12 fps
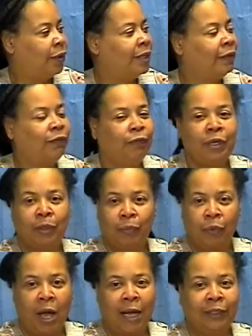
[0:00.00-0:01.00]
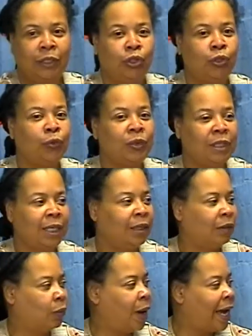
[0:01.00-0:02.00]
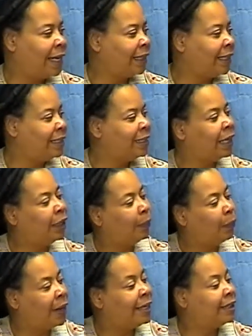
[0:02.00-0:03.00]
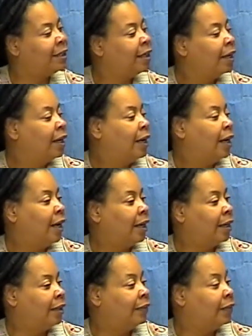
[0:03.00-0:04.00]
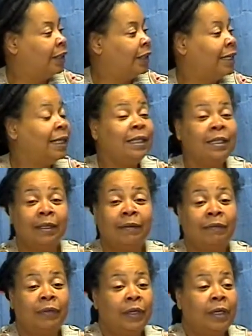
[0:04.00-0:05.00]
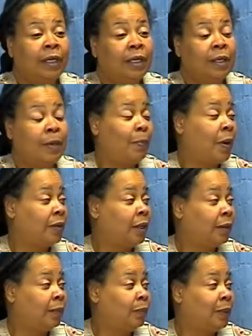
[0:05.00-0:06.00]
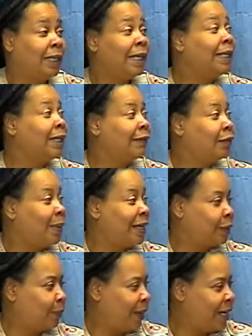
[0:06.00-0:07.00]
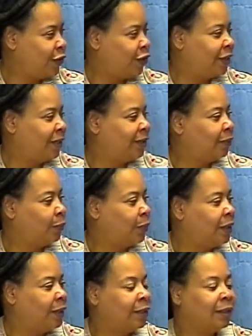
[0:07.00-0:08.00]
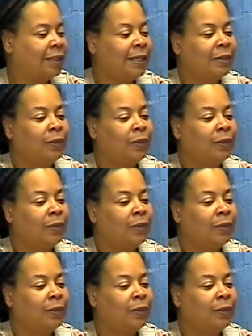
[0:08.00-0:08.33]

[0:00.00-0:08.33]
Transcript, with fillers: the Freedom Ride, the Juneteenth ride that celebrates um, the end of the beginning of emancipation when oh.